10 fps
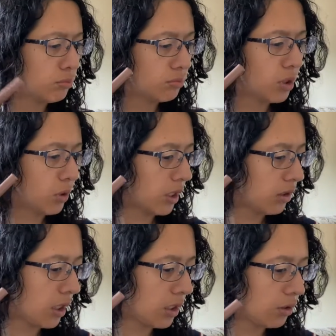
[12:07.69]
Okay,
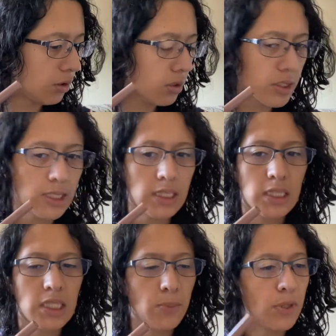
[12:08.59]
it looks
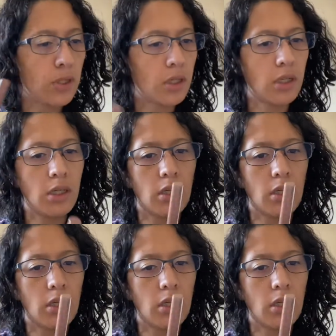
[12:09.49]
similar